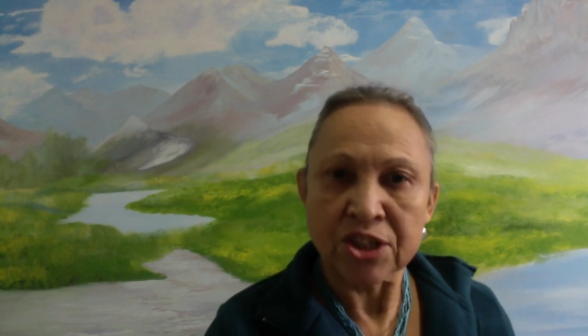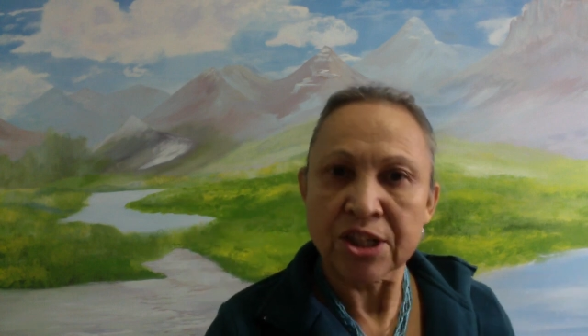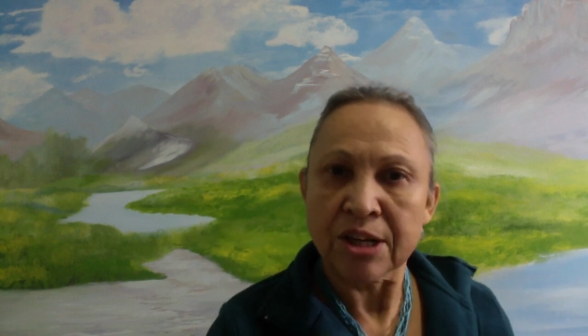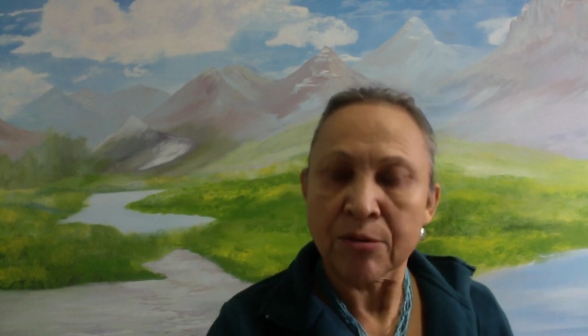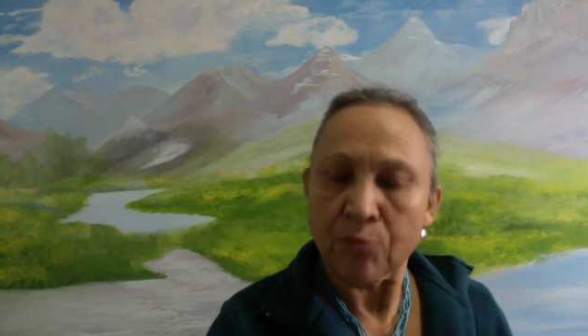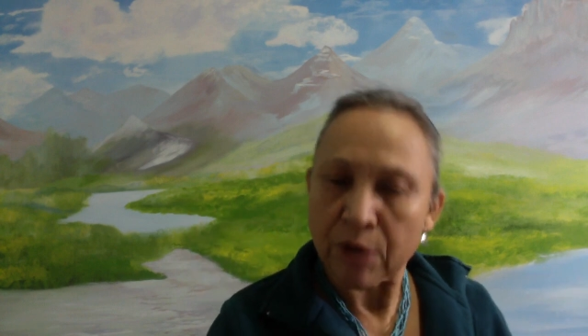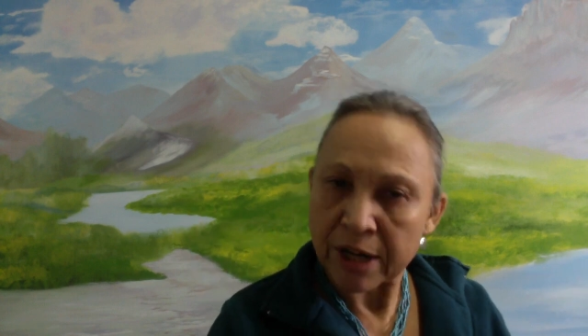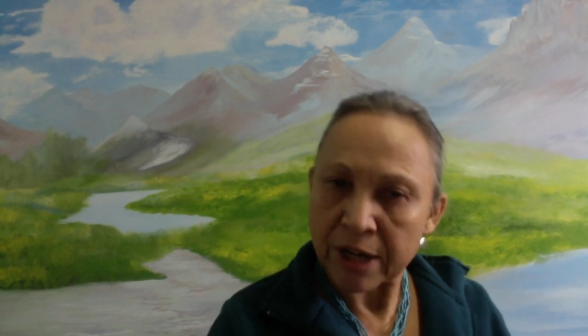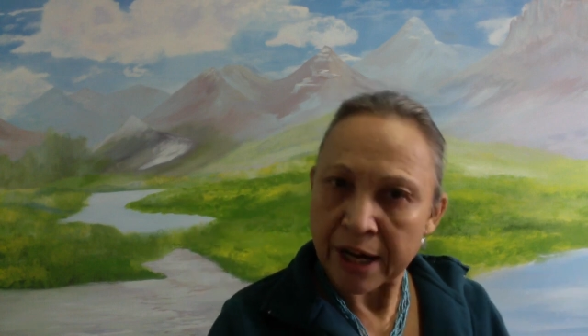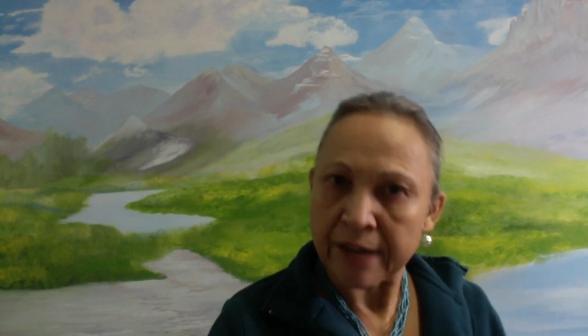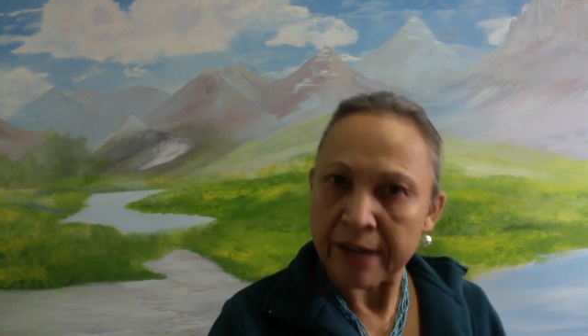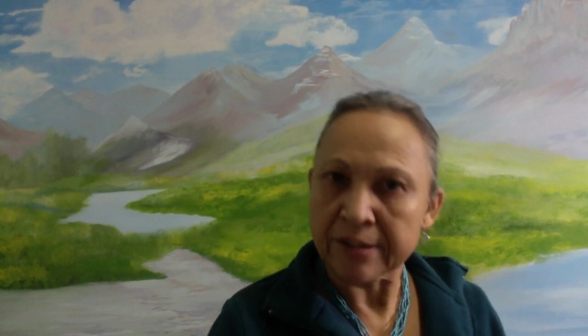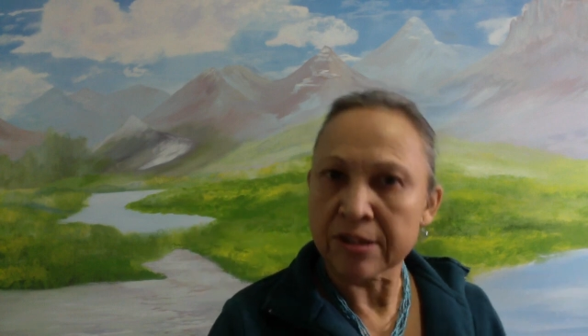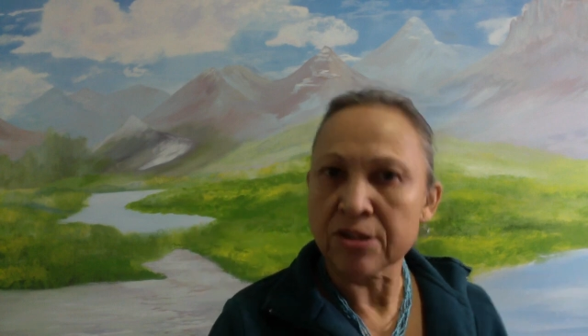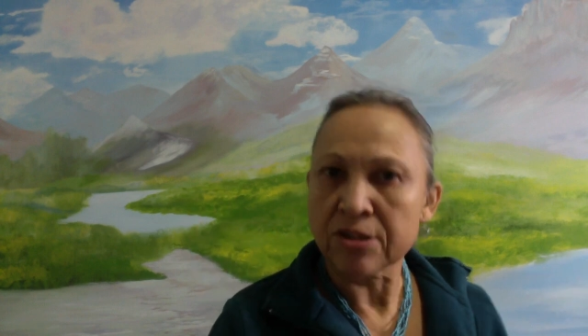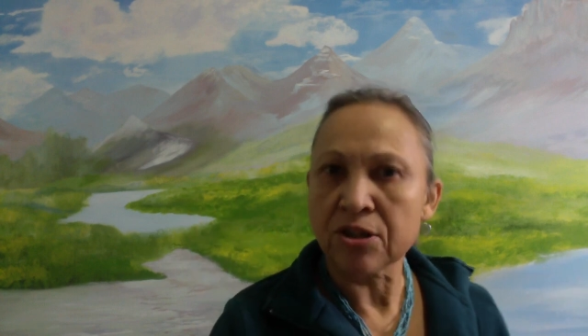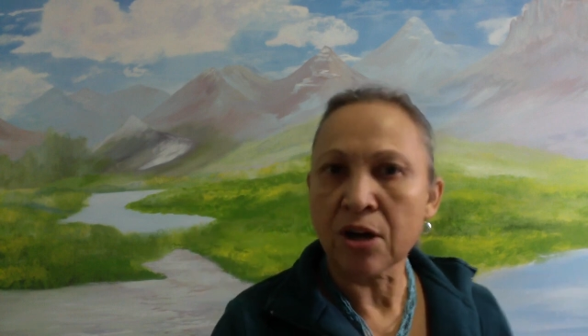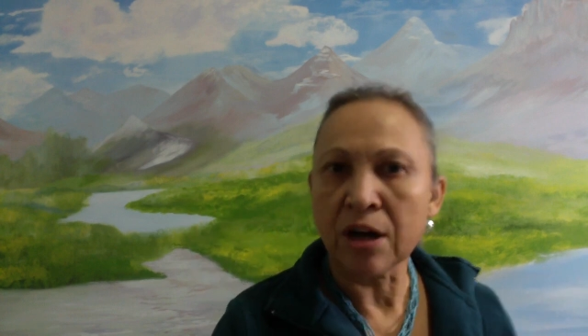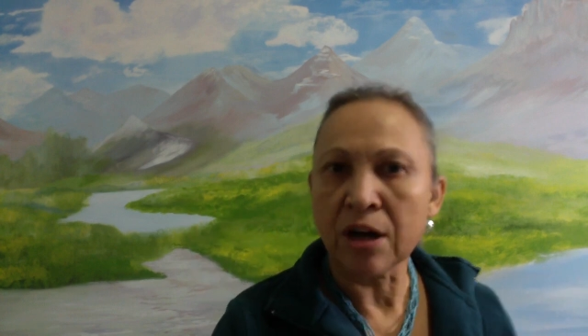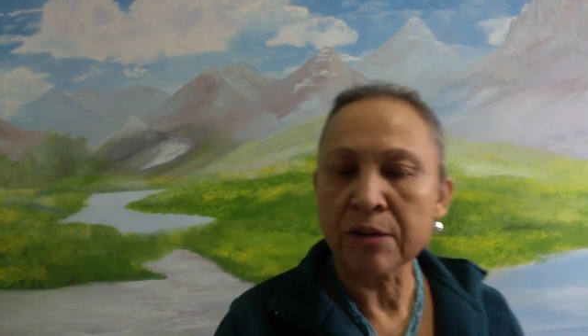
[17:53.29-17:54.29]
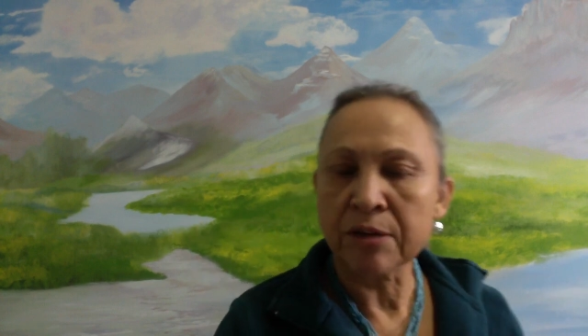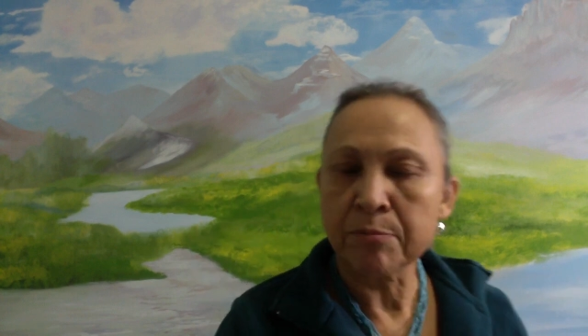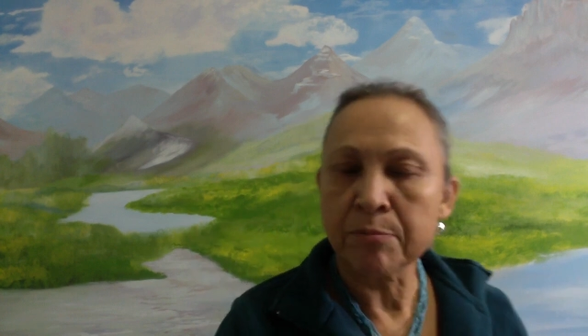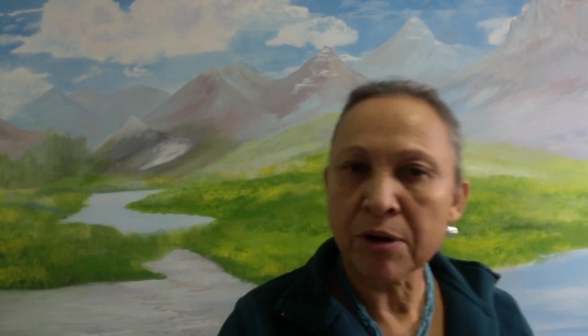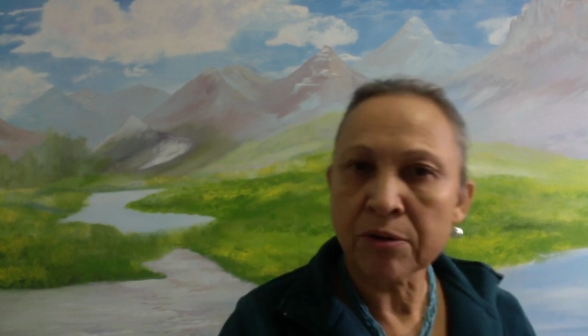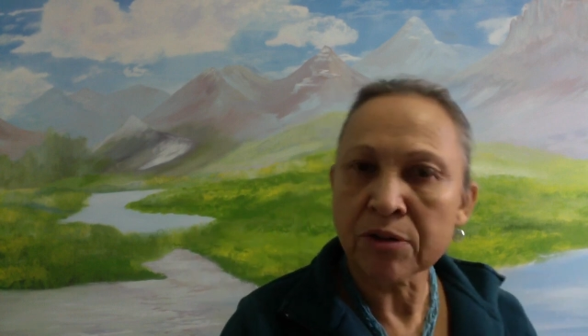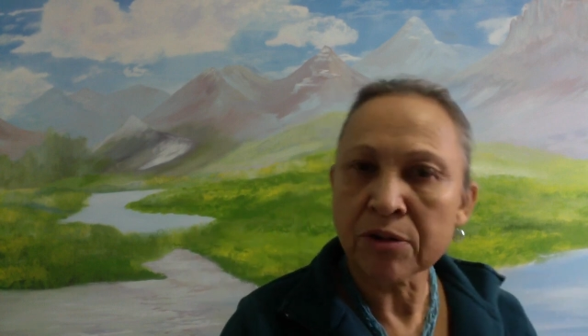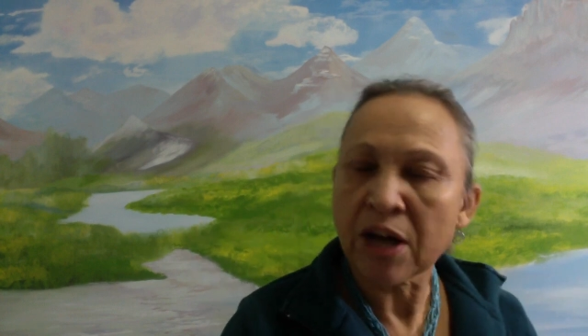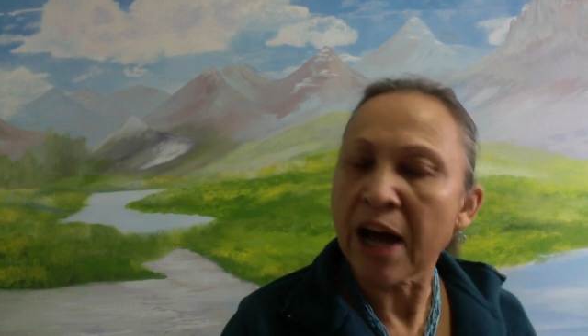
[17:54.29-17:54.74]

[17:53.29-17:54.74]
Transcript: and what I had to talk about,